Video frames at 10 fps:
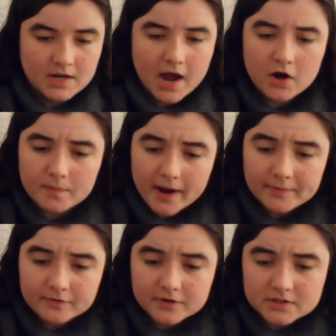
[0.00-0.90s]
I hope I'm
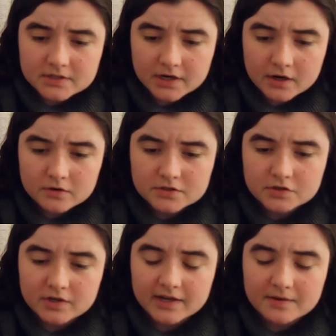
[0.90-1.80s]
the first to go,
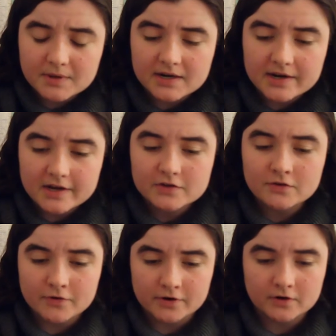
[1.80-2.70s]
so you can give me a nice
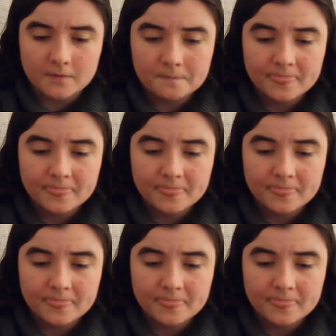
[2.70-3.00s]
funeral.